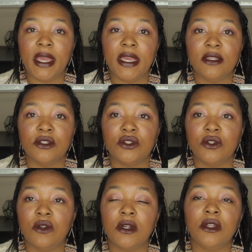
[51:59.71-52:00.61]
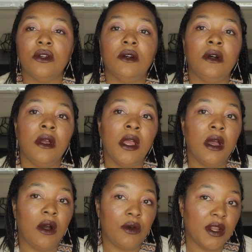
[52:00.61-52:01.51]
a tutorial
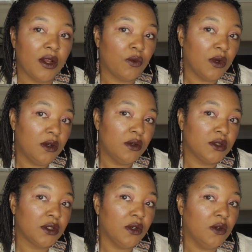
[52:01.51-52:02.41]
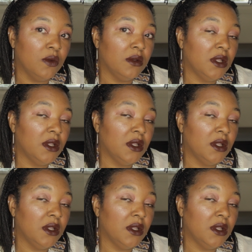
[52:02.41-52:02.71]
on a rose gold